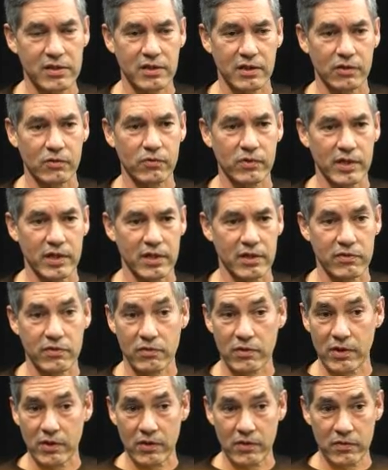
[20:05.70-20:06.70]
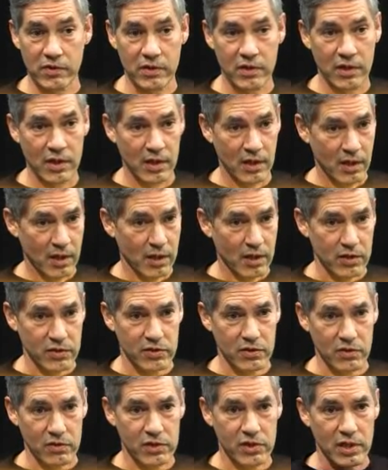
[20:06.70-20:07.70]
and created their own
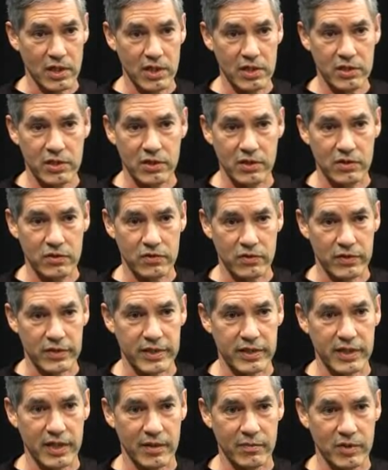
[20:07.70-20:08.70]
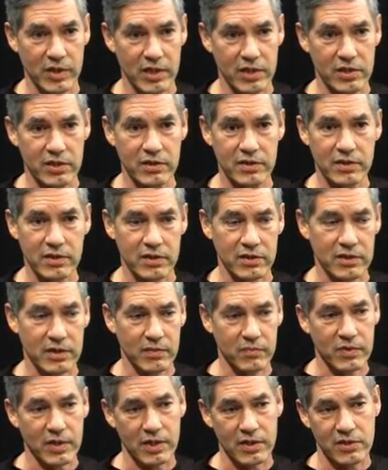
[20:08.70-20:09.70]
associations or denominations in
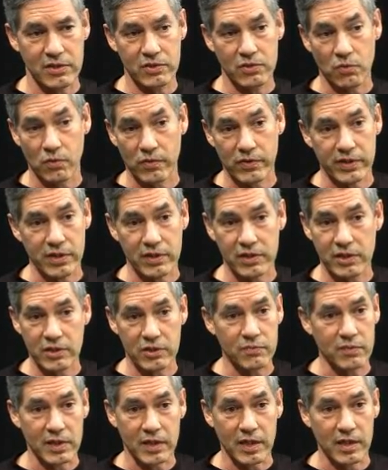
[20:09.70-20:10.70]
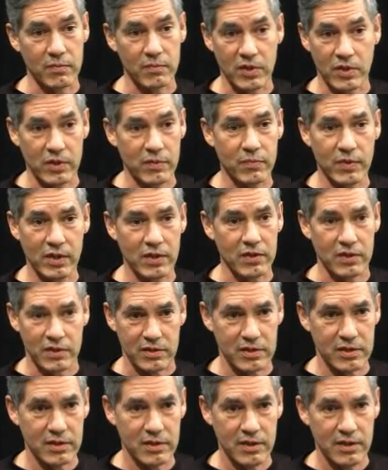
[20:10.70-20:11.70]
some cases, or they just became independents.
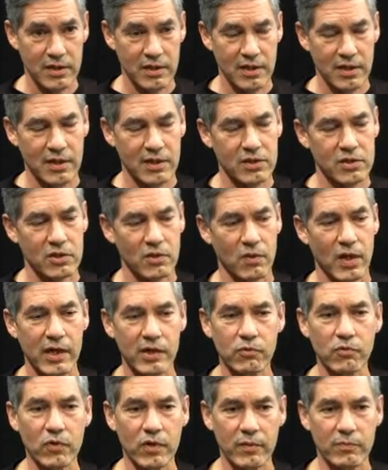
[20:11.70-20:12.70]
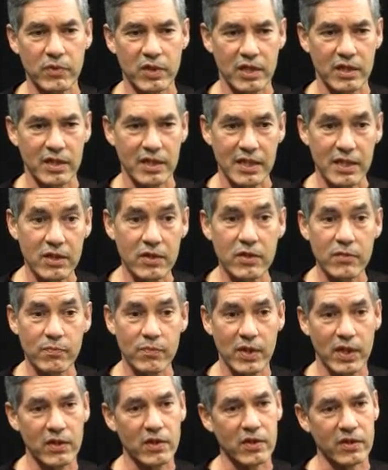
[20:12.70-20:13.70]
So I grew up in an
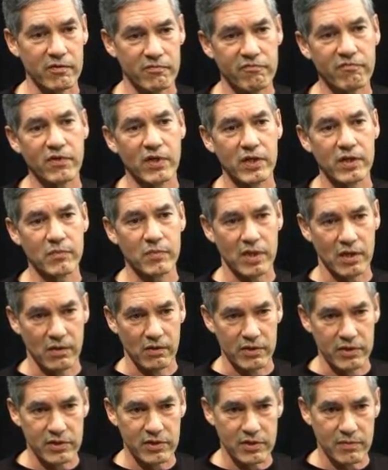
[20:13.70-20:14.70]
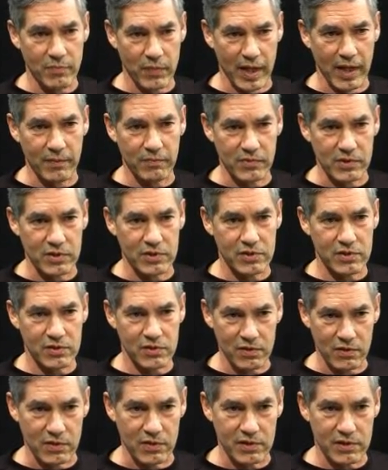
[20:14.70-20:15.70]
independent fundamentalist Baptist
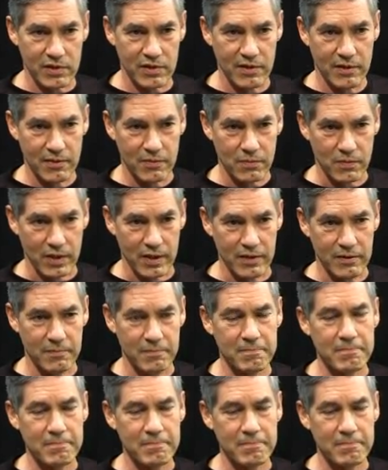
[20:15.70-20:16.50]
church, right?